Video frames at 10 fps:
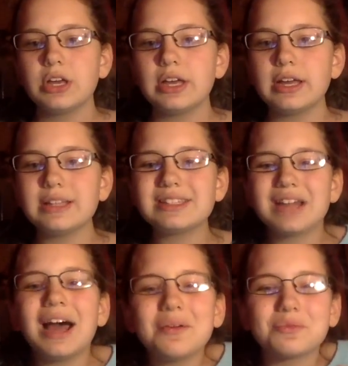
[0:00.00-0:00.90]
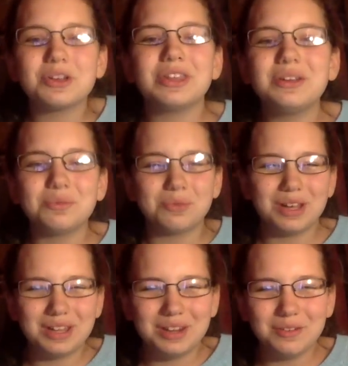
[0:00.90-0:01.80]
it's not really
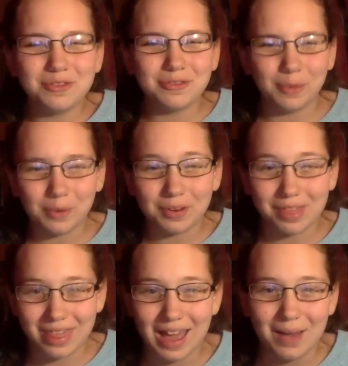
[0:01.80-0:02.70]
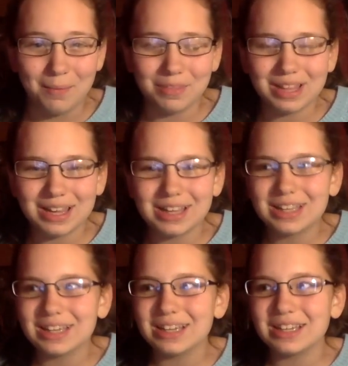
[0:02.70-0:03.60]
written for them. Like
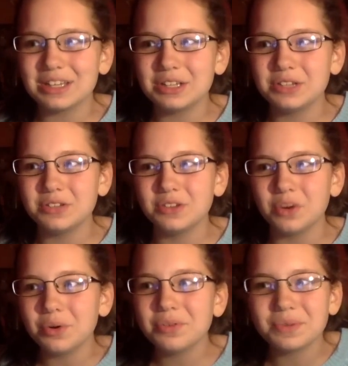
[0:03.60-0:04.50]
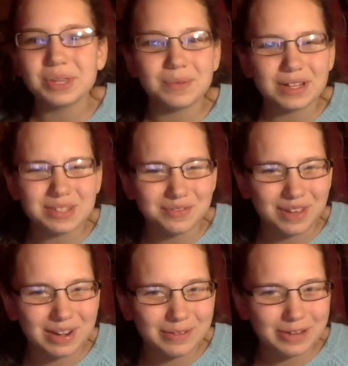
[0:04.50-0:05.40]
no one really writes a
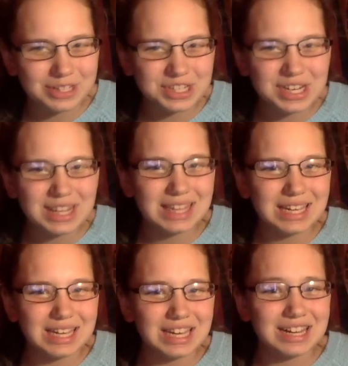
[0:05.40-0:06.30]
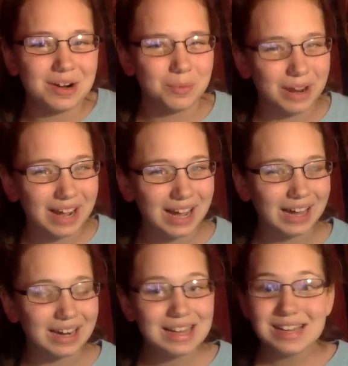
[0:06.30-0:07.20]
fan fiction thinking, "Oh my
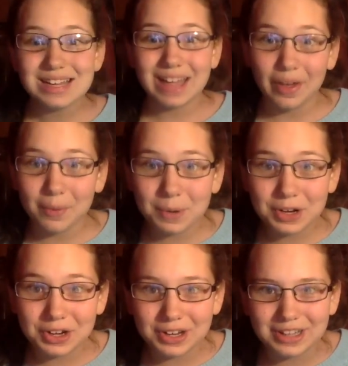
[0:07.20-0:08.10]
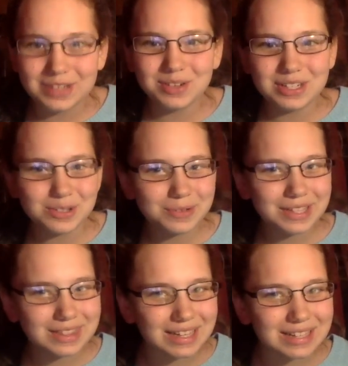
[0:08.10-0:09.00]
God, Callum Hood, you need to
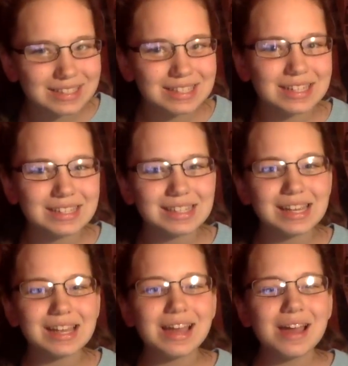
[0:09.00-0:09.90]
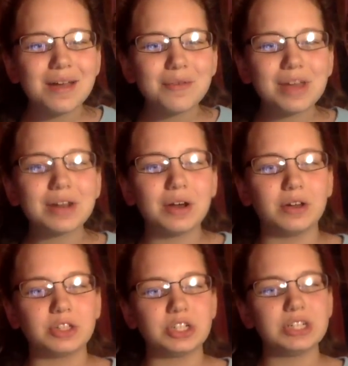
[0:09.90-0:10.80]
read this." It's like fan
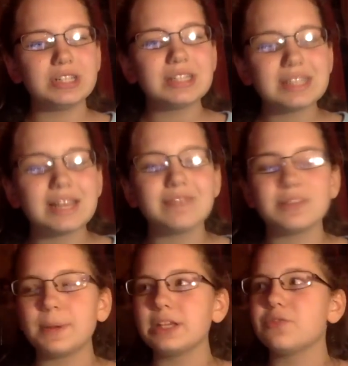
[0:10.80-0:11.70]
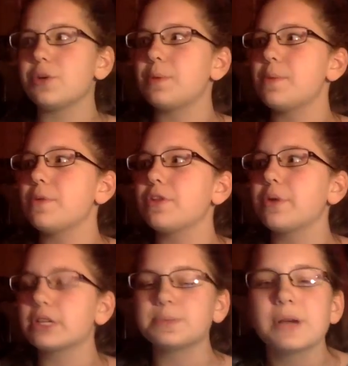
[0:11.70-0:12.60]
culture, and it's a safe space for people to
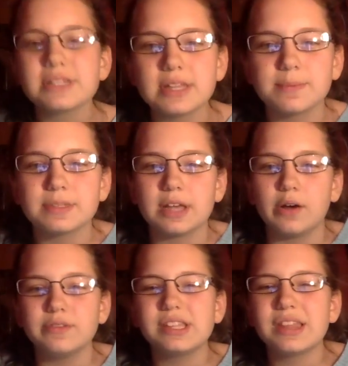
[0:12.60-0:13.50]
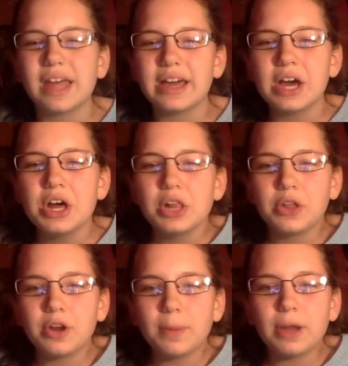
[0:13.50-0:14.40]
express themselves and like
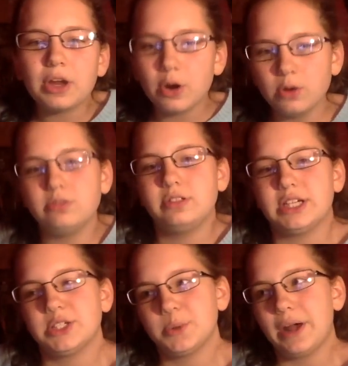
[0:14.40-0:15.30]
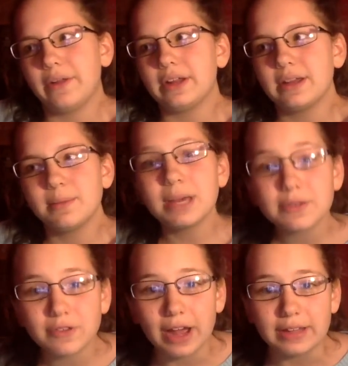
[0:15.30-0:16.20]
learn about your own sexuality and make
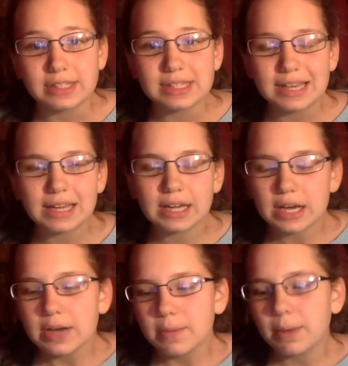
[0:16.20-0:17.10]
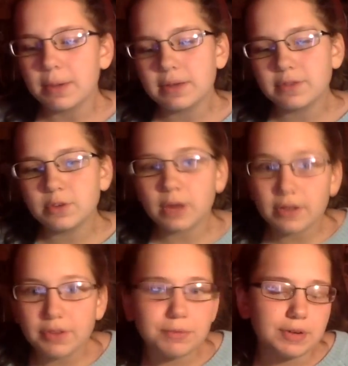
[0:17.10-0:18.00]
friends. Like maybe if you read a
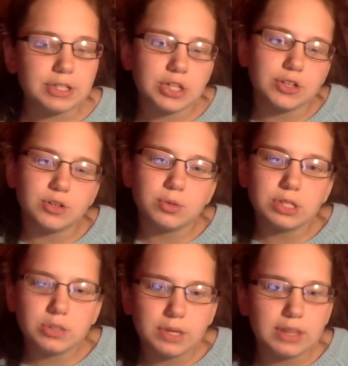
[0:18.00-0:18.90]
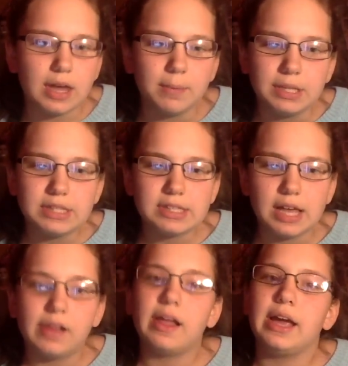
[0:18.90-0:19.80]
fan fiction, you would tweet them and
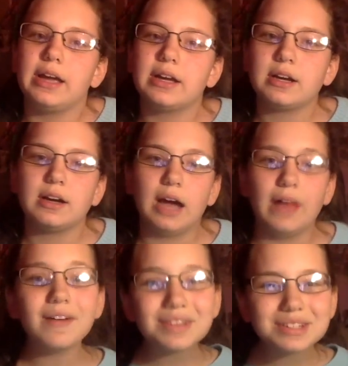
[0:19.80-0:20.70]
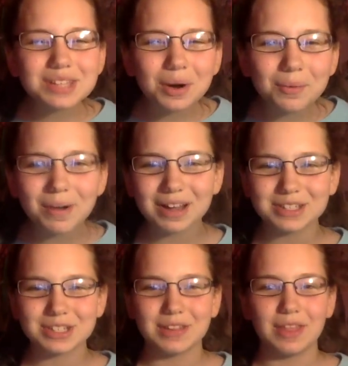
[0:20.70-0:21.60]
say like, "I love you so
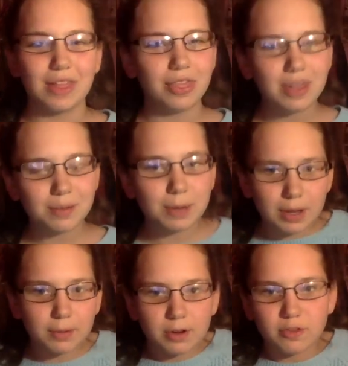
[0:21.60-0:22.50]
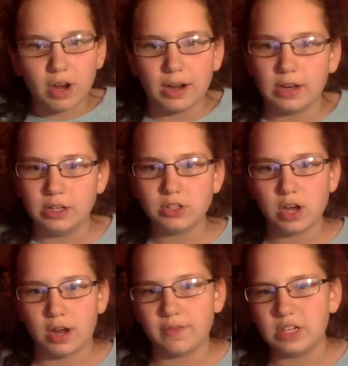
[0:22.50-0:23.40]
much," and then they become your friend and you
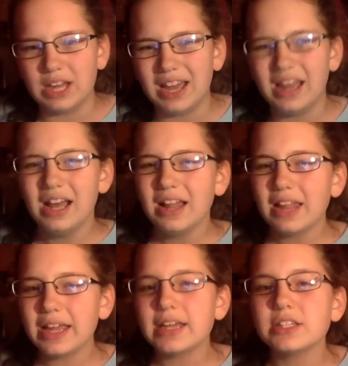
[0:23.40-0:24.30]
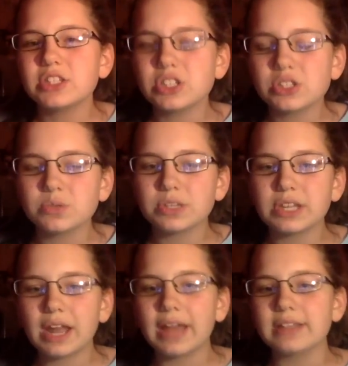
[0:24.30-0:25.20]
talk every day. Like it's just really
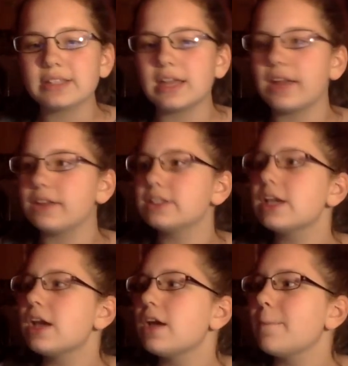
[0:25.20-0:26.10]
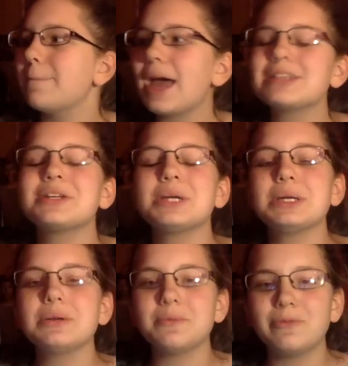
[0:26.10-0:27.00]
nice, and
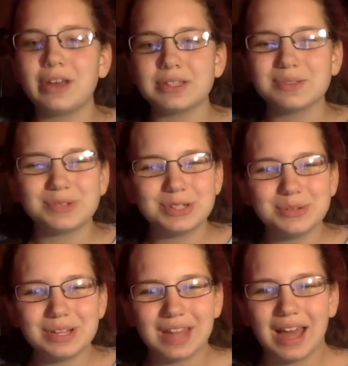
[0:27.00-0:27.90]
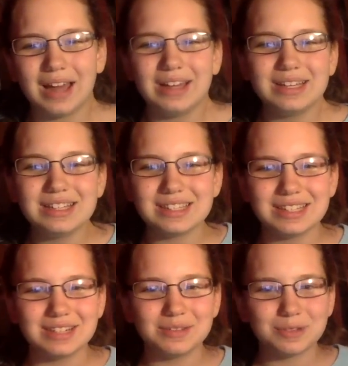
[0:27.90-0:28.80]
bashing fans for doing that
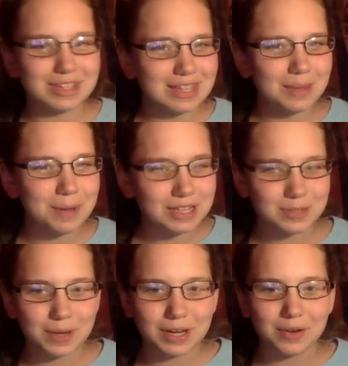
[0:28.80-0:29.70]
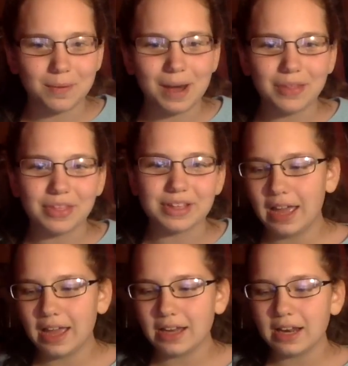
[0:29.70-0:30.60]
isn't really the best way to go about things.
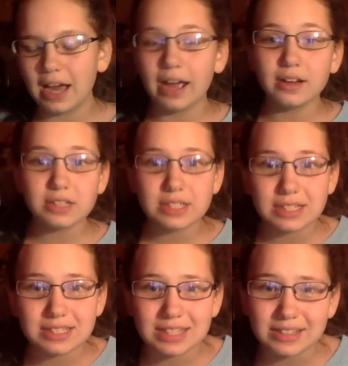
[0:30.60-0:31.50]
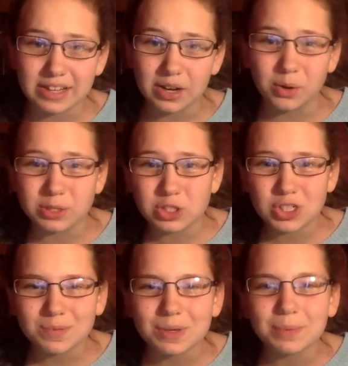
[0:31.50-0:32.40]
And I understand saying like, "Oh, it's
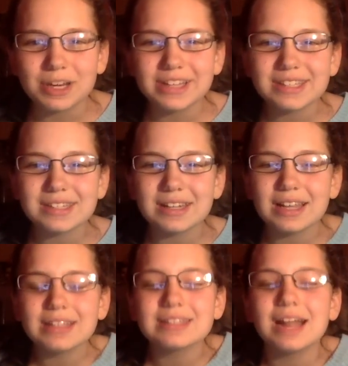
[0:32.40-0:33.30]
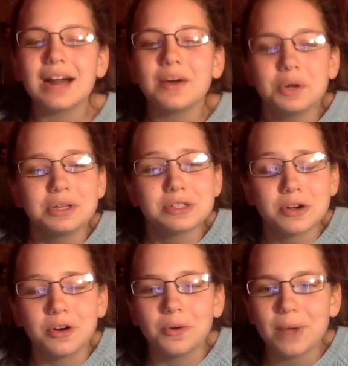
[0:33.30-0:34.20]
creepy," but it's not going to
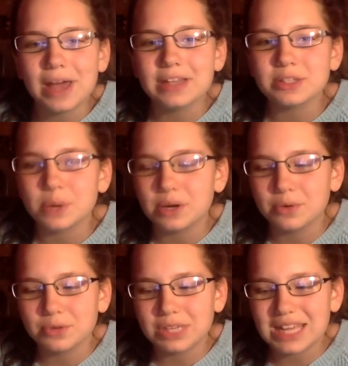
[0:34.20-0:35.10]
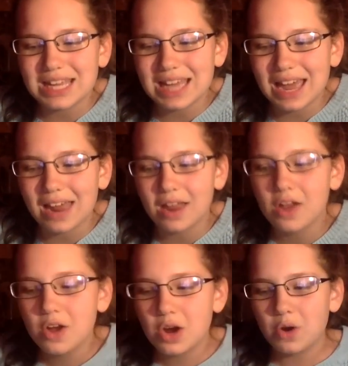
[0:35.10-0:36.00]
go away. So I don't really get
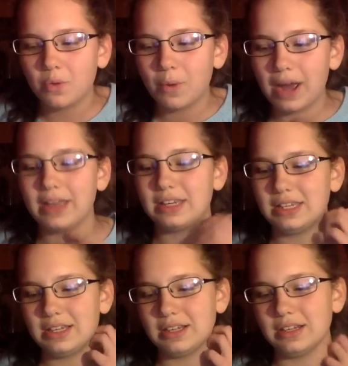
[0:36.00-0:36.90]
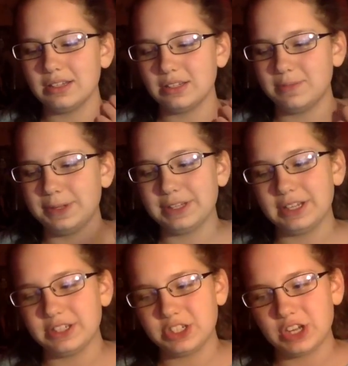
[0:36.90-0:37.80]
why it needed to be
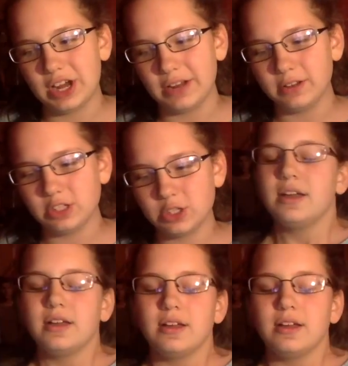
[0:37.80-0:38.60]
touched on. So